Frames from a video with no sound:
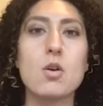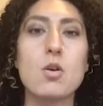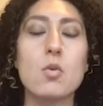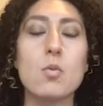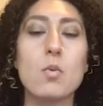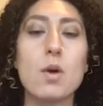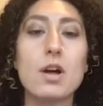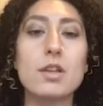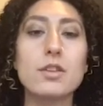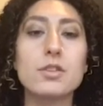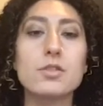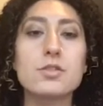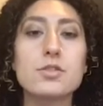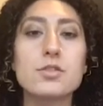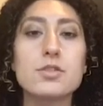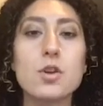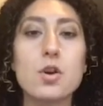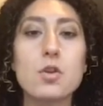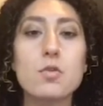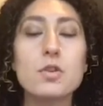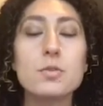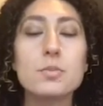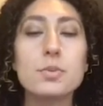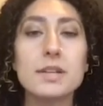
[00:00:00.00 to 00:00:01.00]
While there's
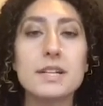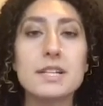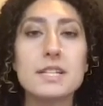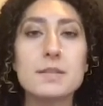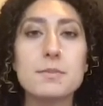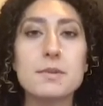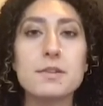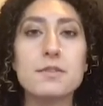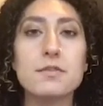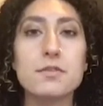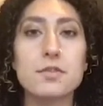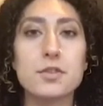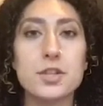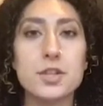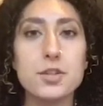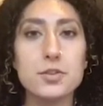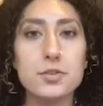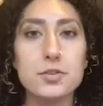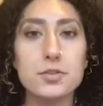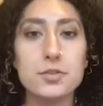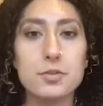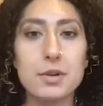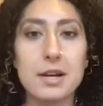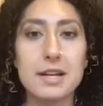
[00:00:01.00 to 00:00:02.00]
no replacement for
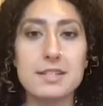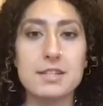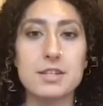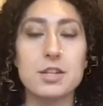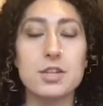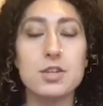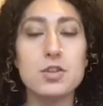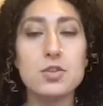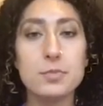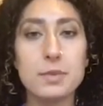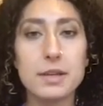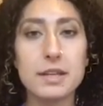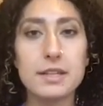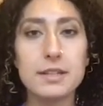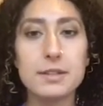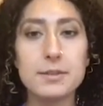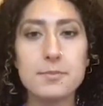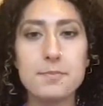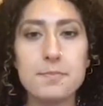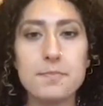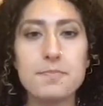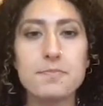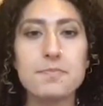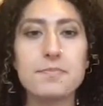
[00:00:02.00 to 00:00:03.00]
you as a human,